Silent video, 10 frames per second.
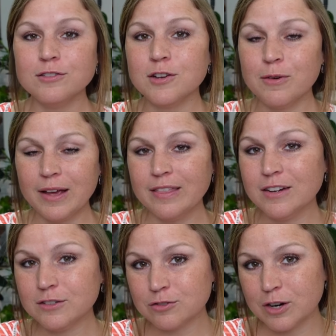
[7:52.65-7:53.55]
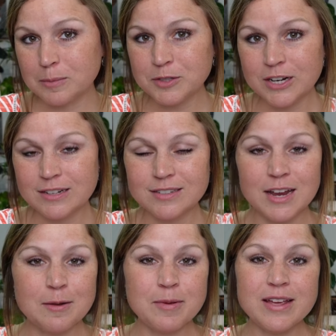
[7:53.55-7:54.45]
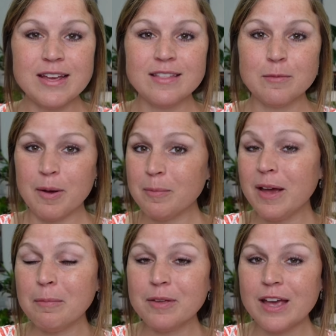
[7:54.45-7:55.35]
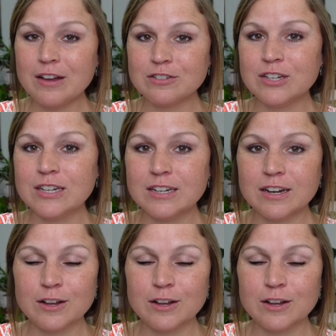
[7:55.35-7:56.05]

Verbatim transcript: So in the description is gonna be the puppy application.